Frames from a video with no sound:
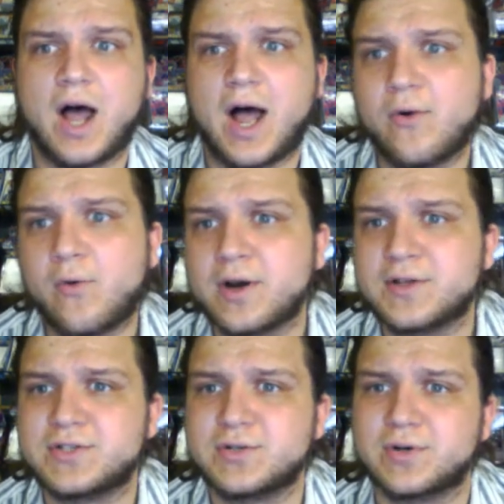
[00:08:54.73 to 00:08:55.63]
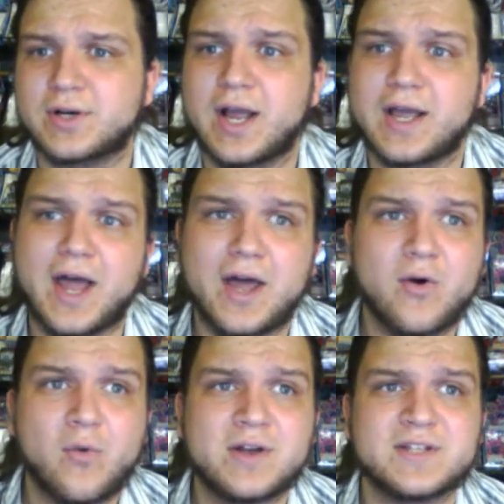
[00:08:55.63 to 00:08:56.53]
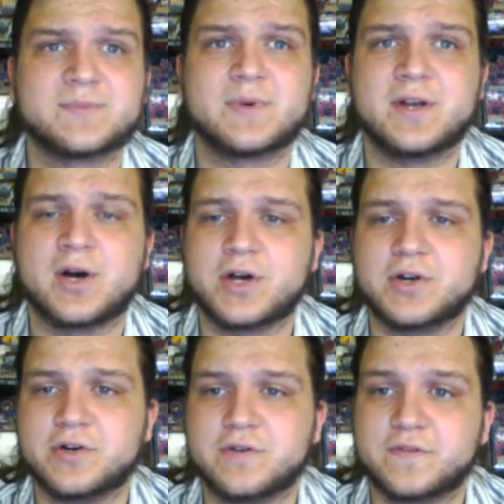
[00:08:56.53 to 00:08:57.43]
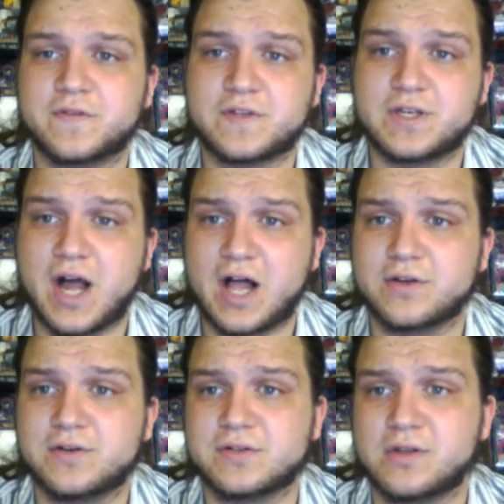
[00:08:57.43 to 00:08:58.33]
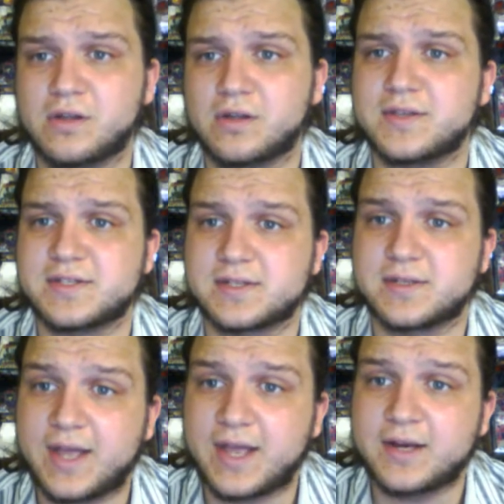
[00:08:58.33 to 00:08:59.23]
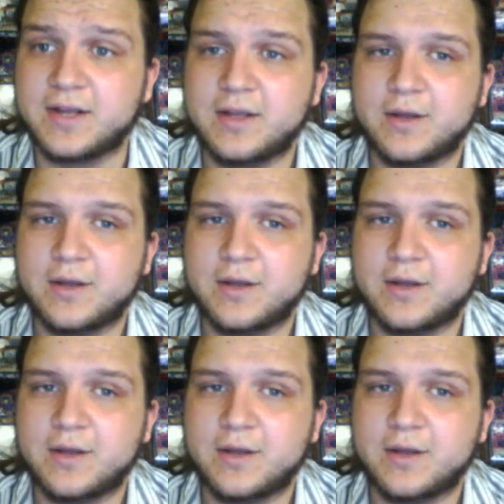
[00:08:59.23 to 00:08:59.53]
I want a tour guide, I don't want to spend $150, this and that.